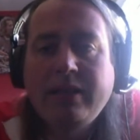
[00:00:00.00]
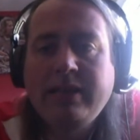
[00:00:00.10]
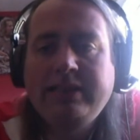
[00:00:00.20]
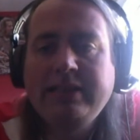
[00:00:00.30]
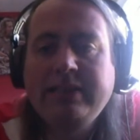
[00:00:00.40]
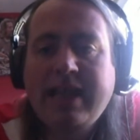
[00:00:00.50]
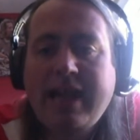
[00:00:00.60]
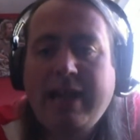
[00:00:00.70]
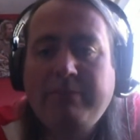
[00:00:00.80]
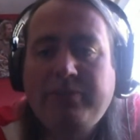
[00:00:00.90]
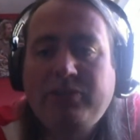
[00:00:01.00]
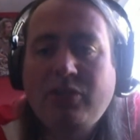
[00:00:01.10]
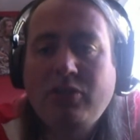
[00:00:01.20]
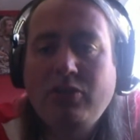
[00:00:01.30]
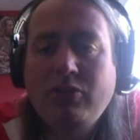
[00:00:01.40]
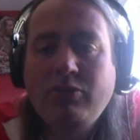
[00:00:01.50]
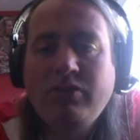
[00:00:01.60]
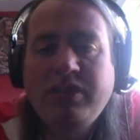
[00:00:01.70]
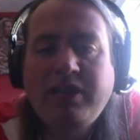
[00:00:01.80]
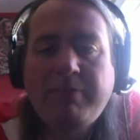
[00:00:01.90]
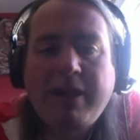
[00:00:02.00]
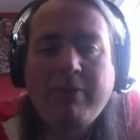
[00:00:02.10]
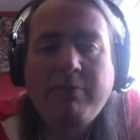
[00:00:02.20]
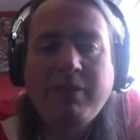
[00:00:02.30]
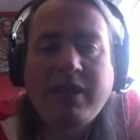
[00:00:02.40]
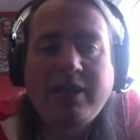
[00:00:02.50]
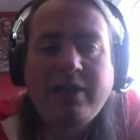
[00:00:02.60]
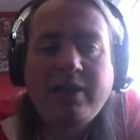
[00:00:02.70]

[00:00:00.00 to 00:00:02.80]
This is absolutely a power play.